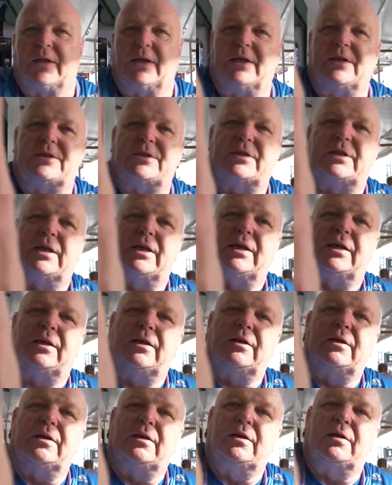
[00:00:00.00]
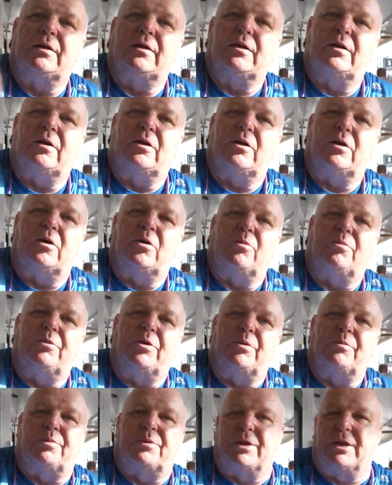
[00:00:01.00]
Let's
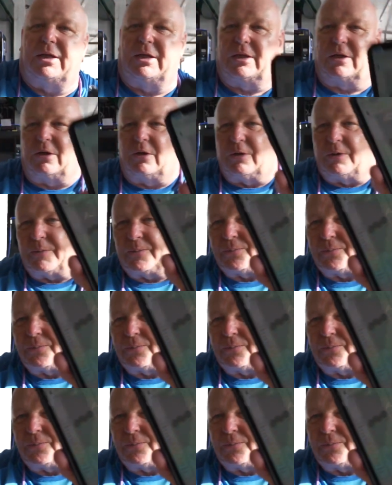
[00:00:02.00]
open up, there you go.